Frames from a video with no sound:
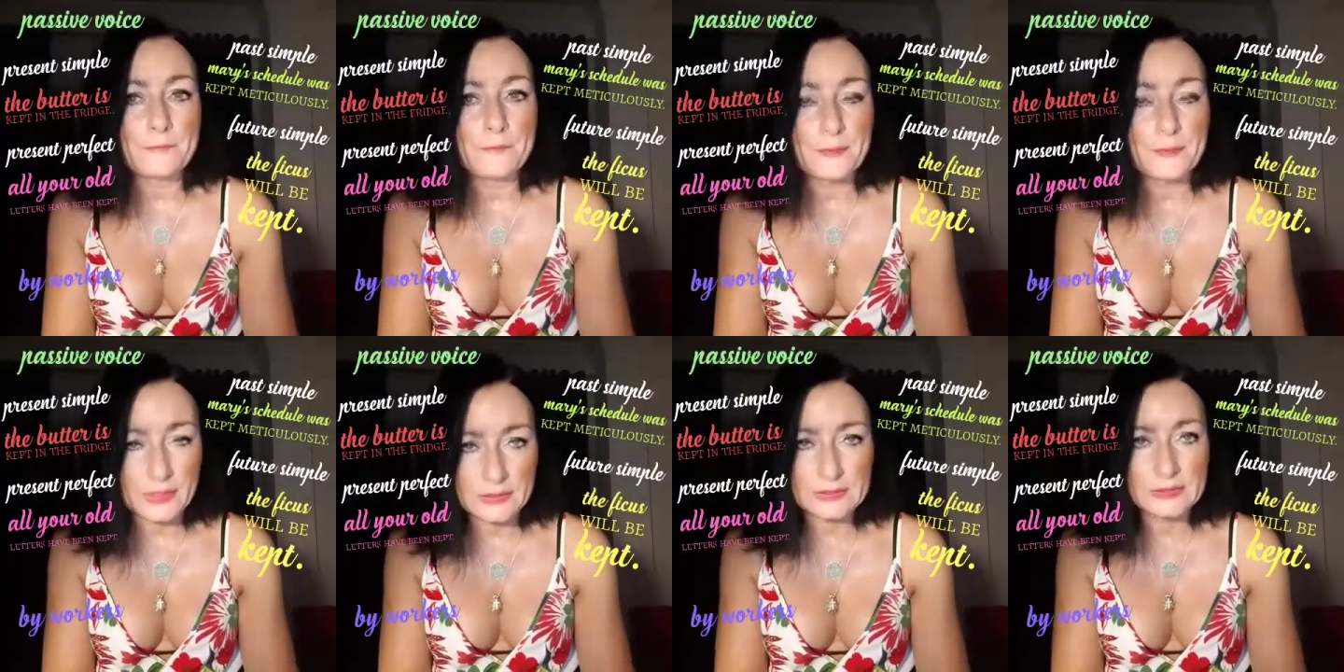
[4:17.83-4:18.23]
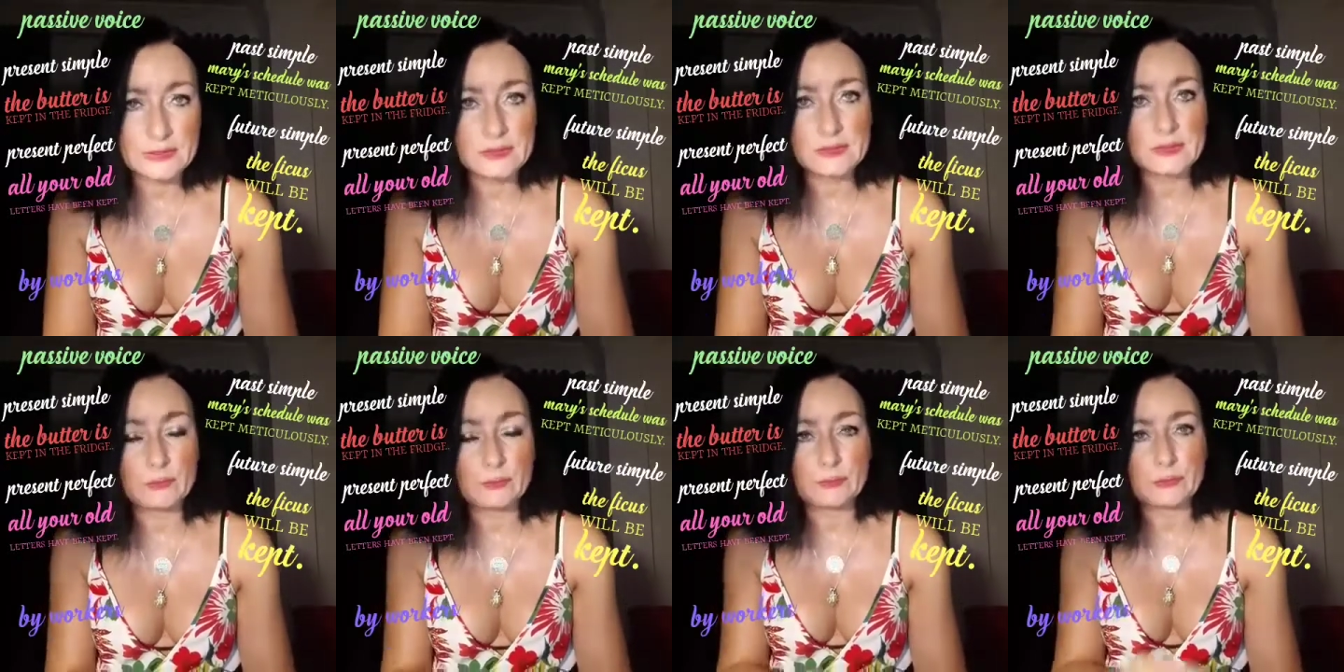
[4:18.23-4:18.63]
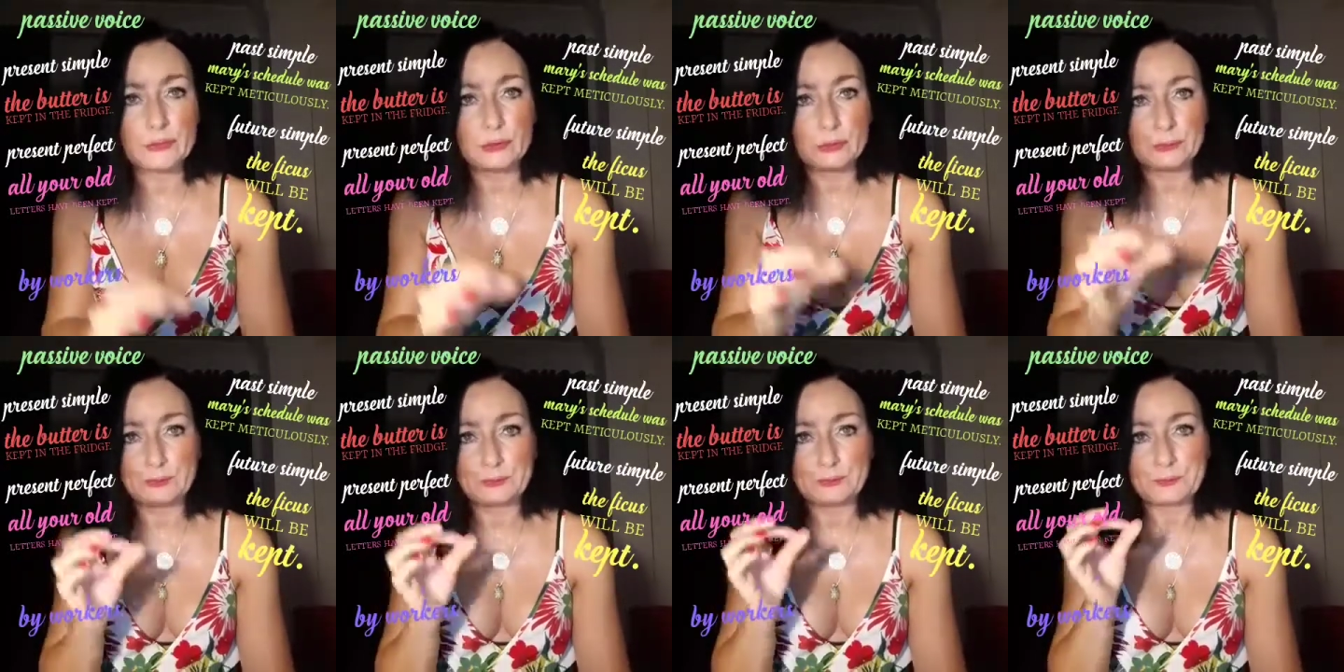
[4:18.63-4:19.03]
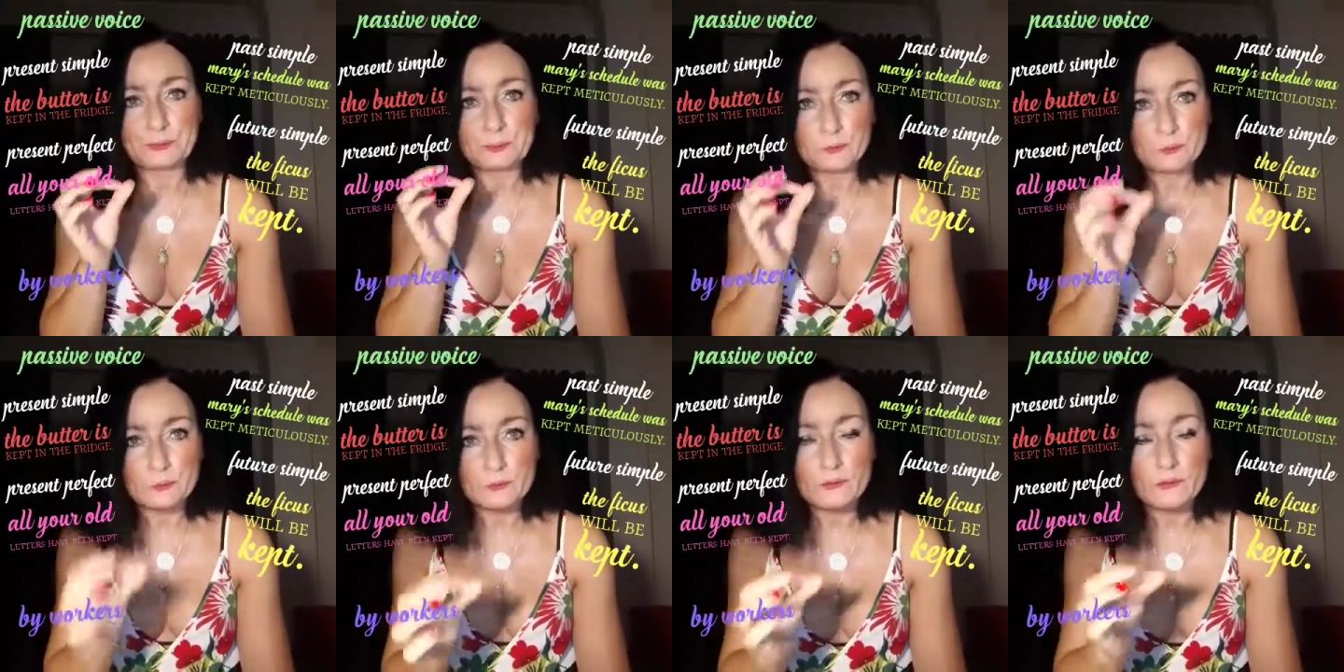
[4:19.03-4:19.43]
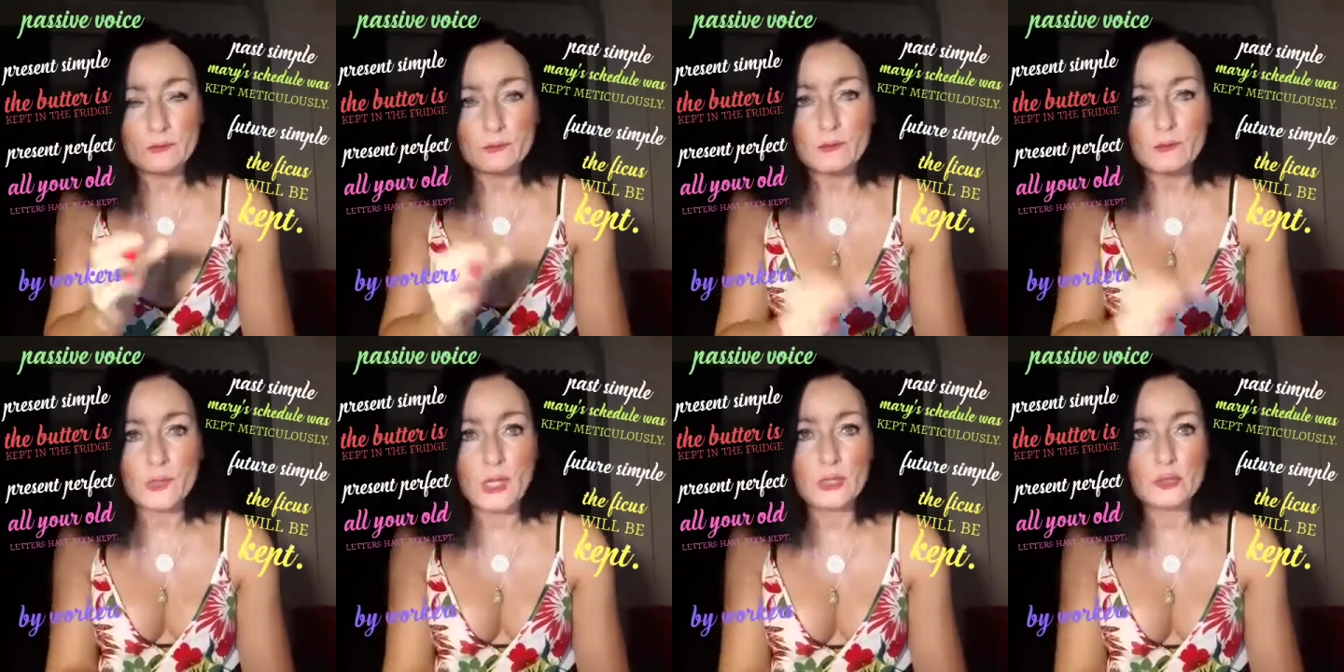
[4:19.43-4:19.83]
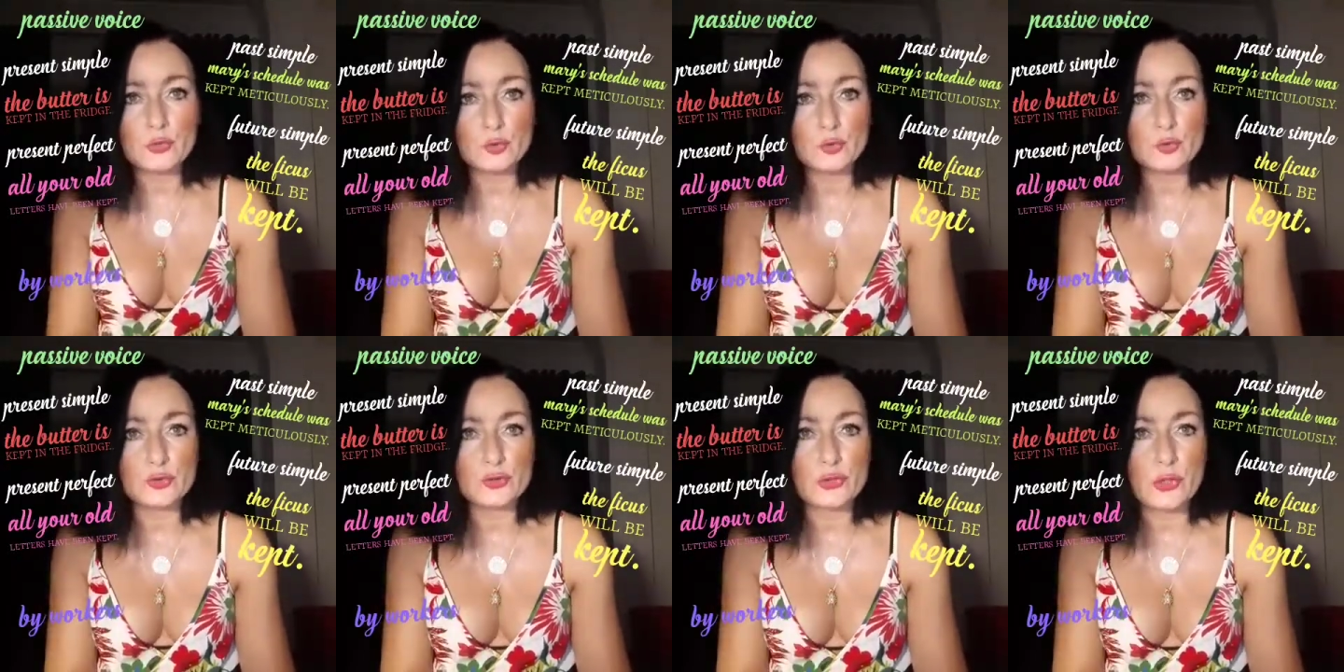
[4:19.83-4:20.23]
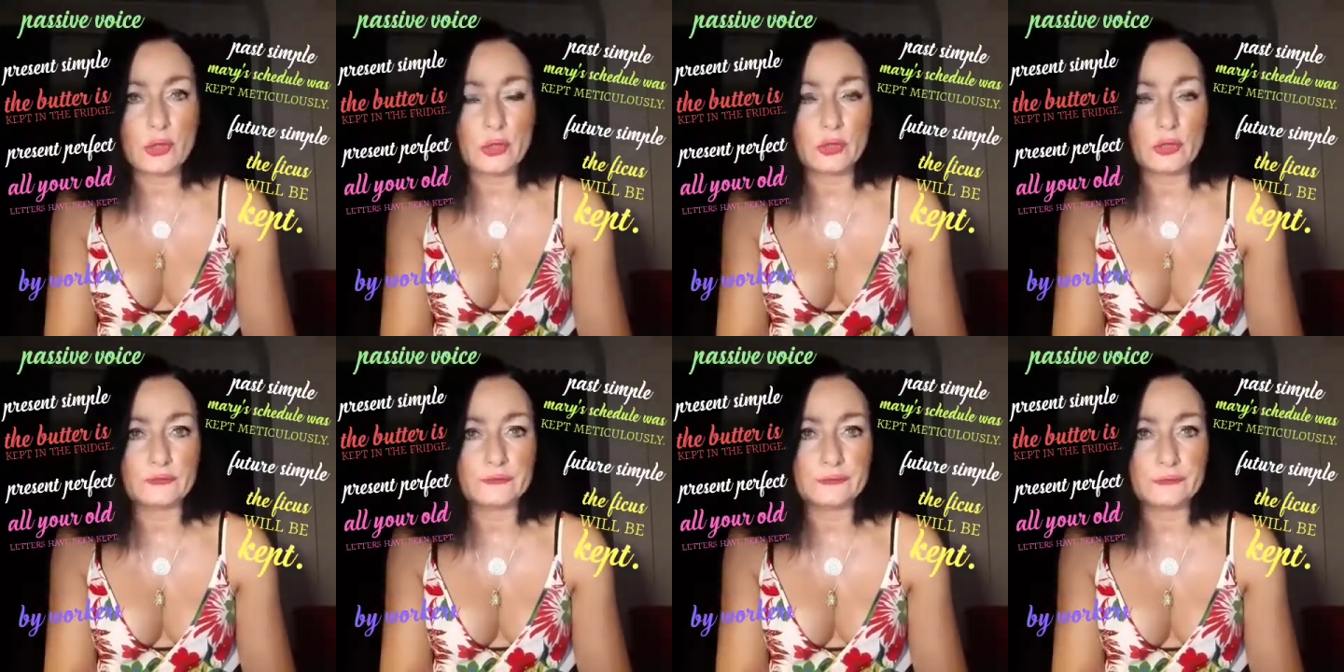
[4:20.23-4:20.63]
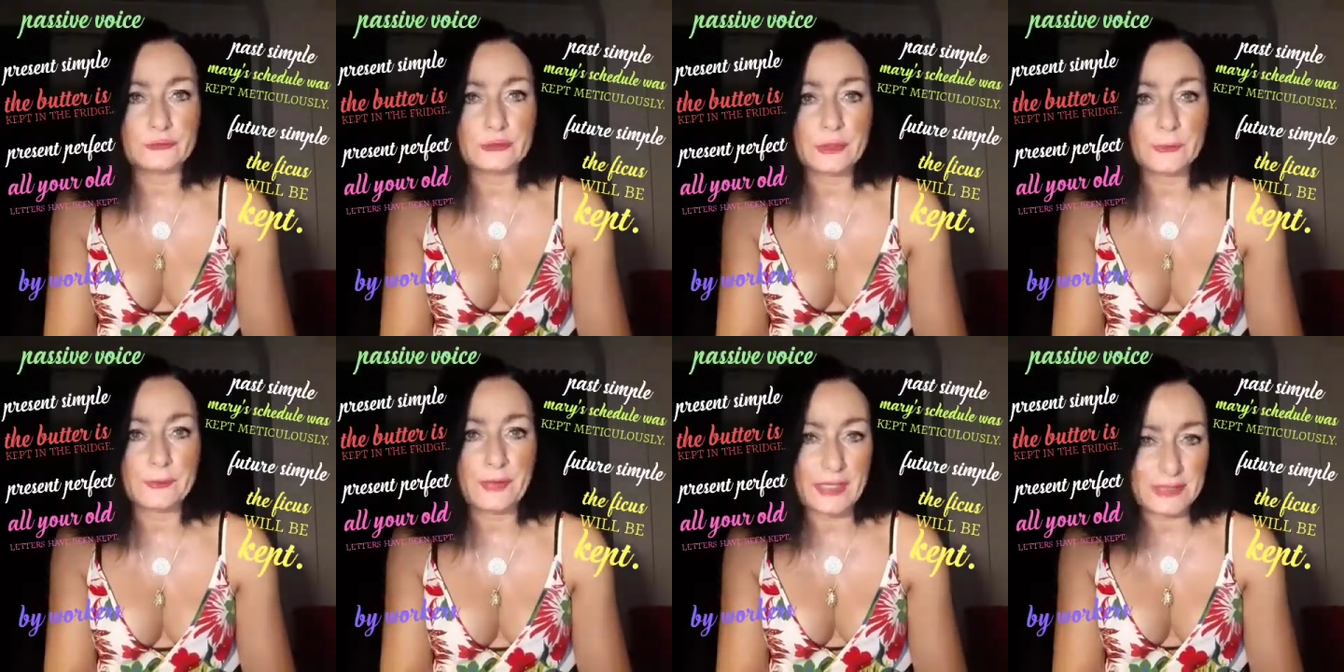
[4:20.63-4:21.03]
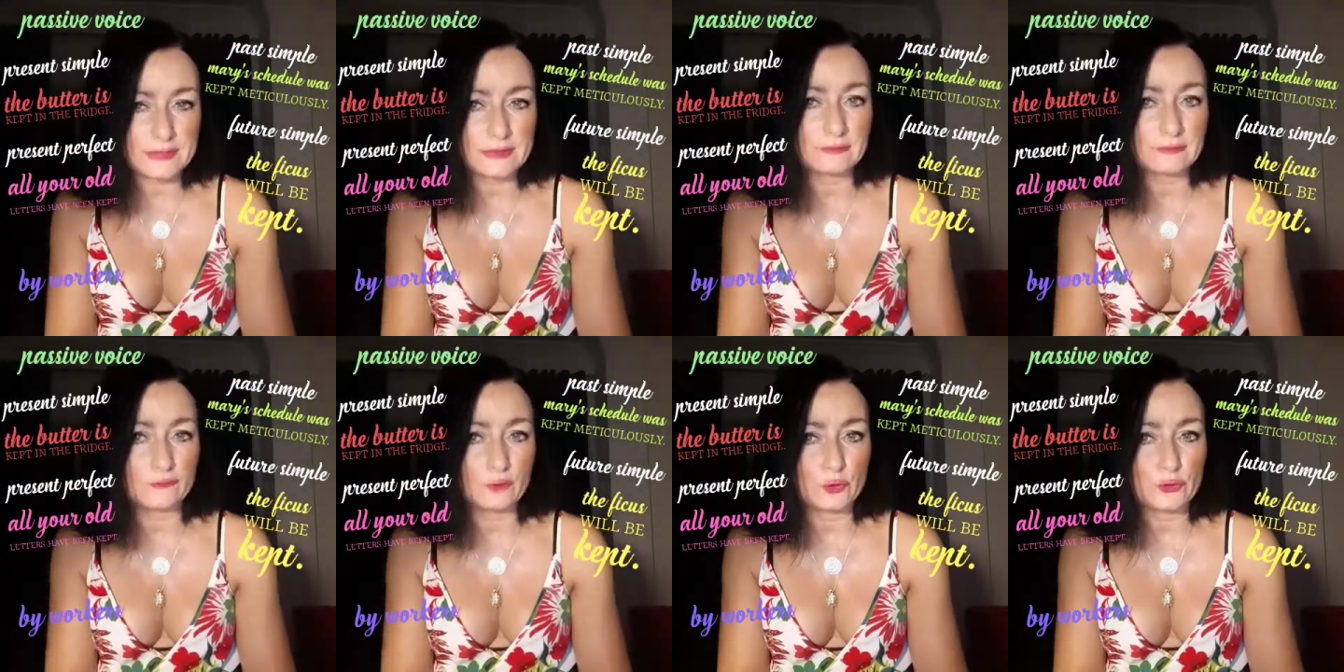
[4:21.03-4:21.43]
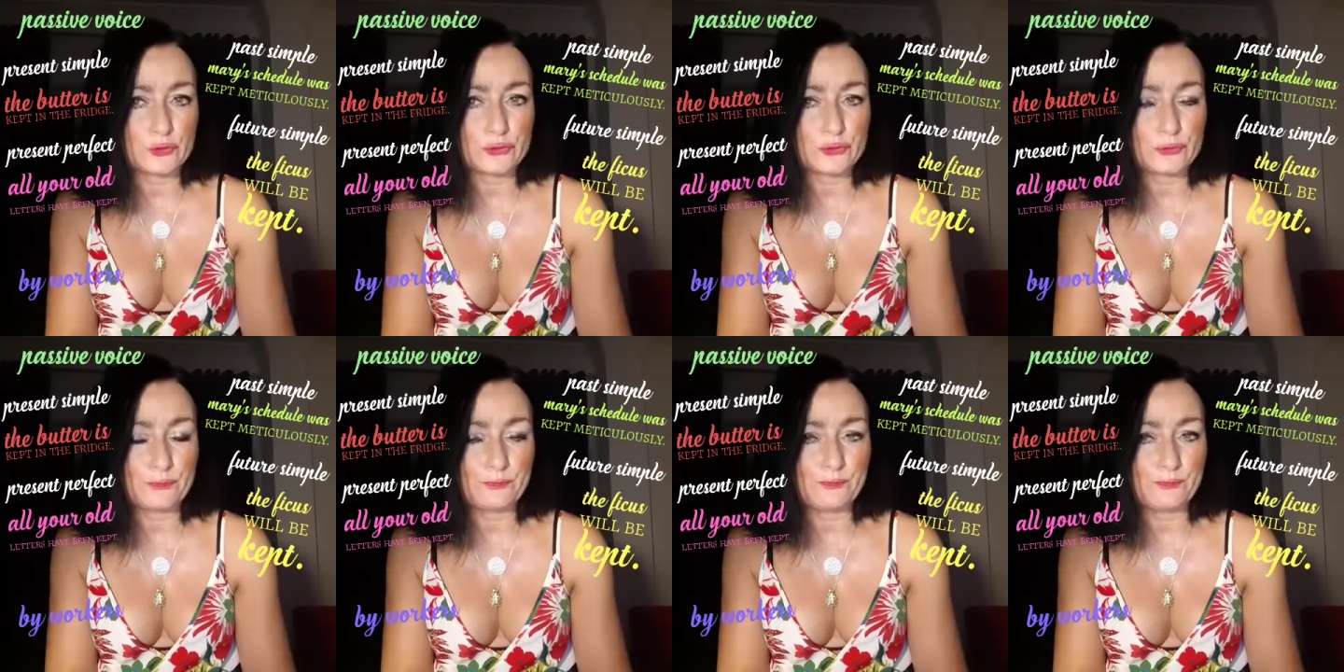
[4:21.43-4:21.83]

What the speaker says: present simple use of the passive voice.